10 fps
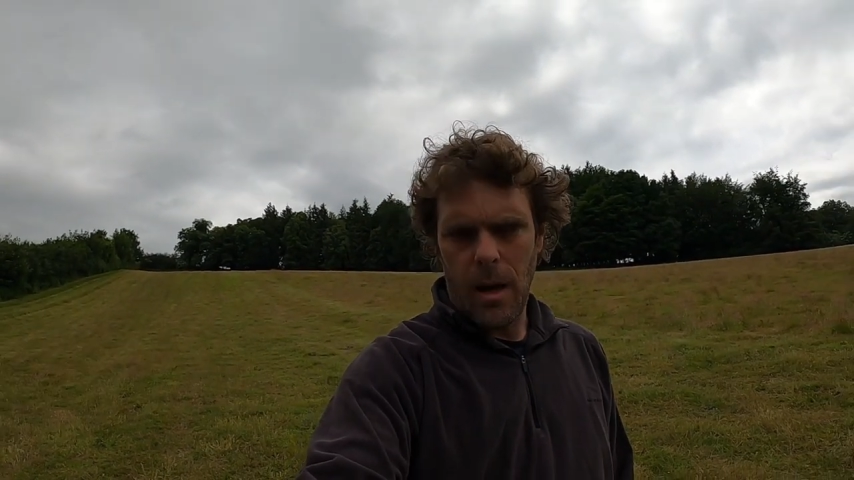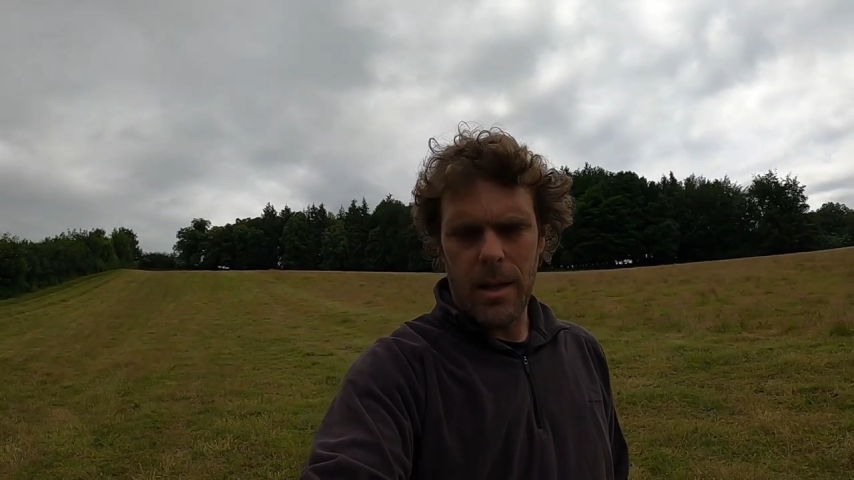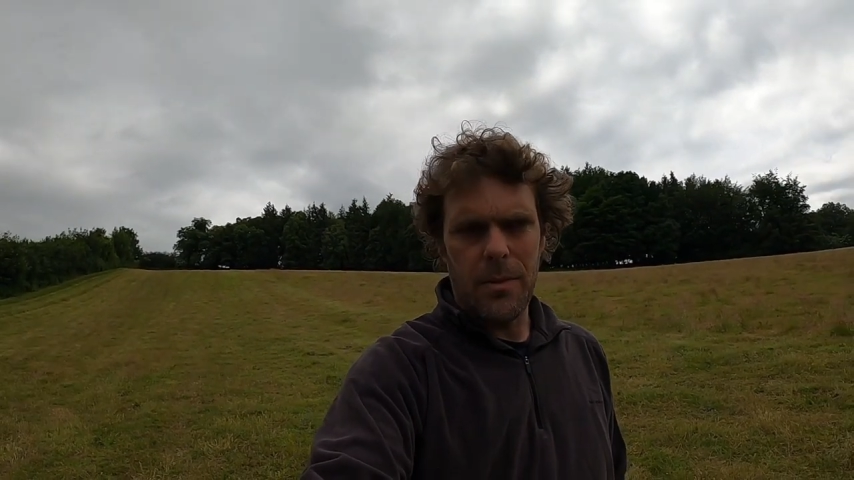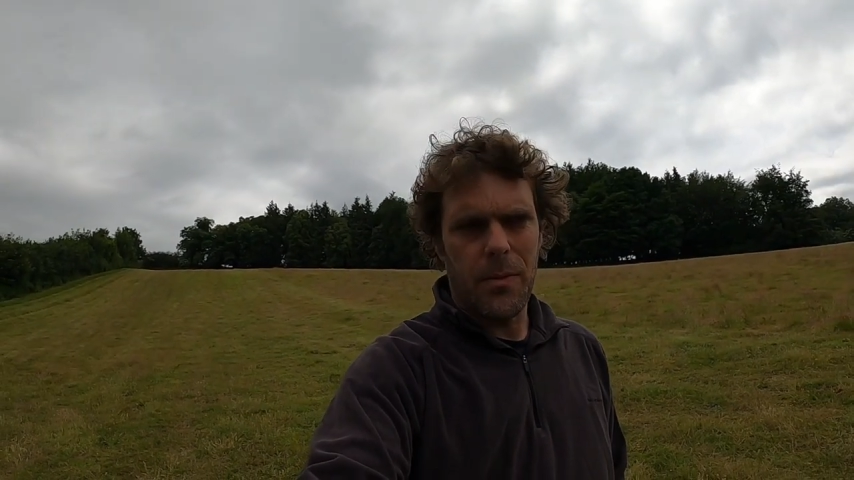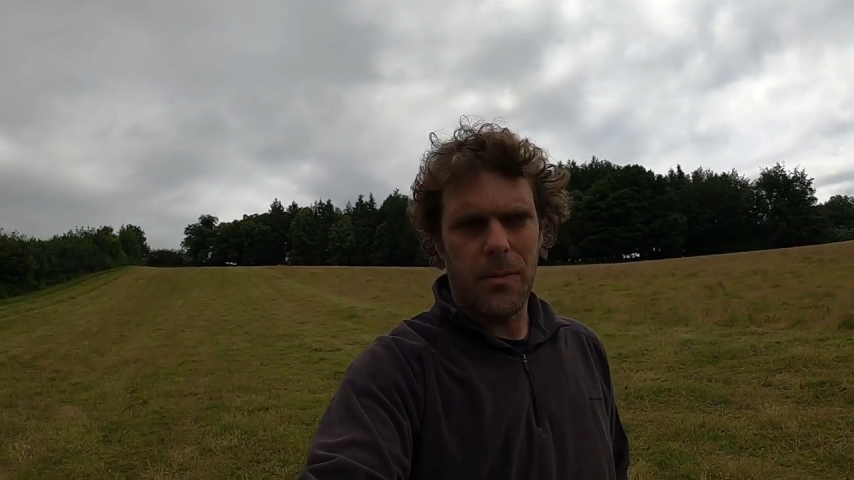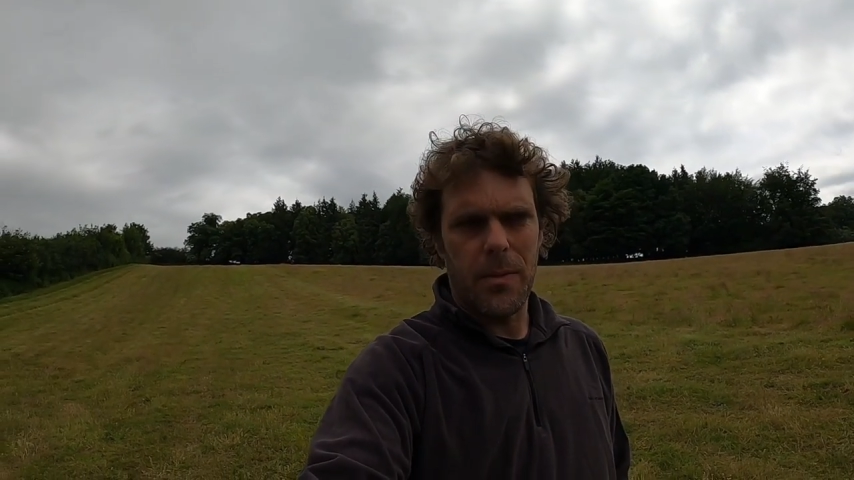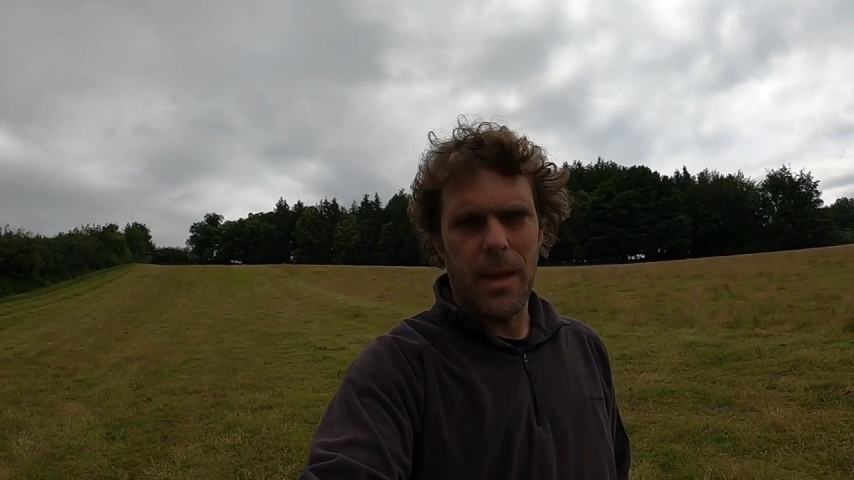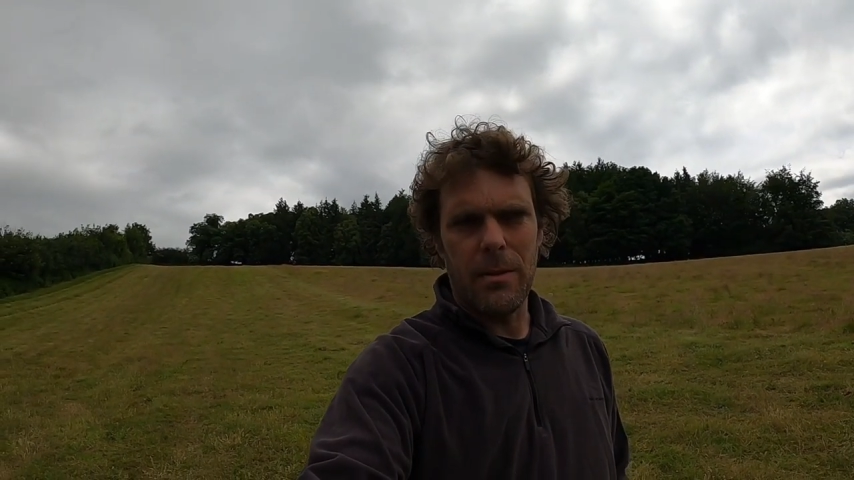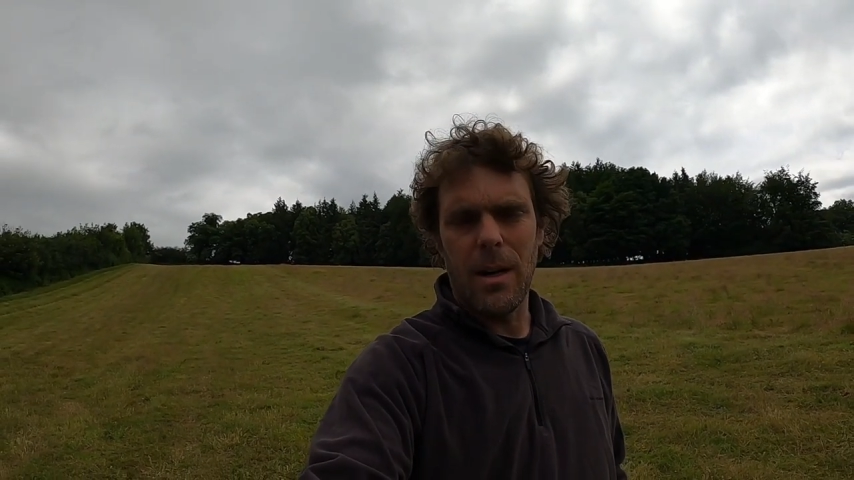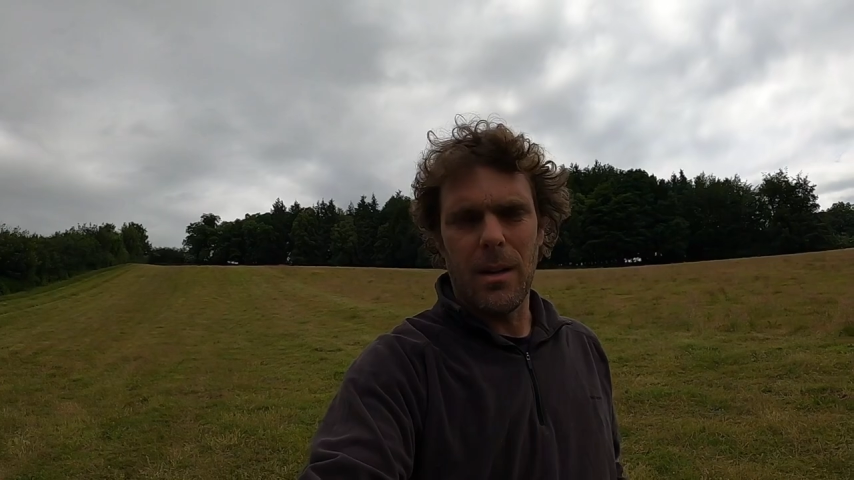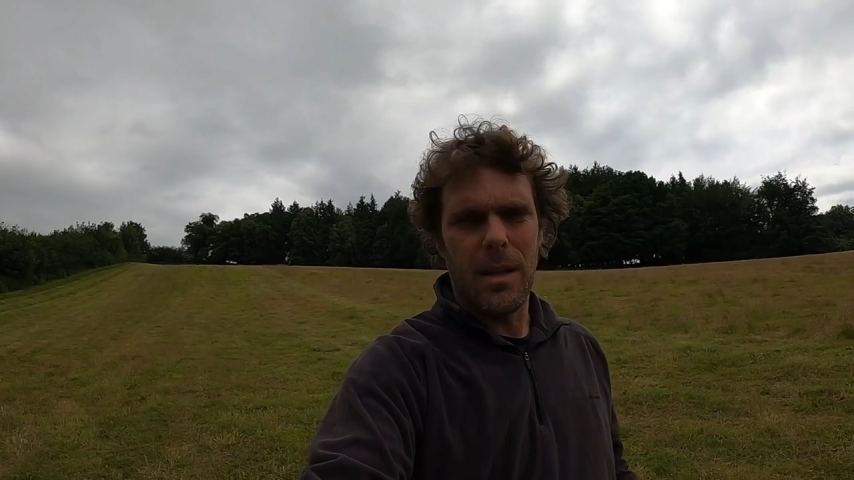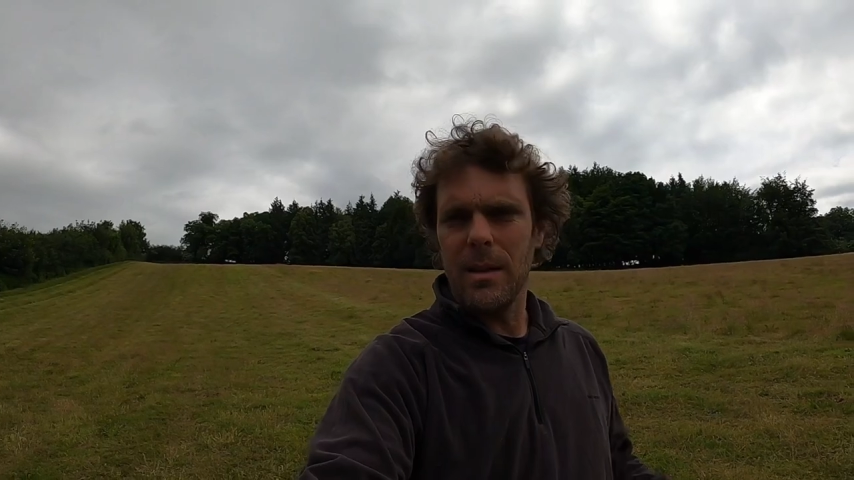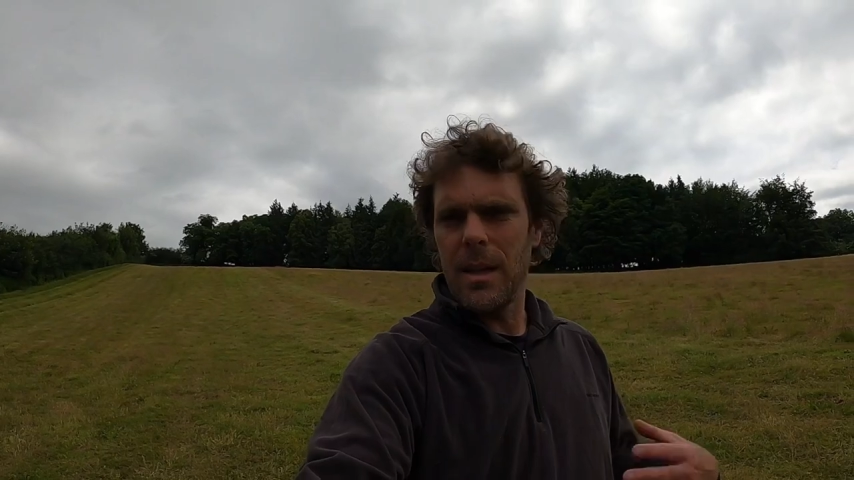And if there are, then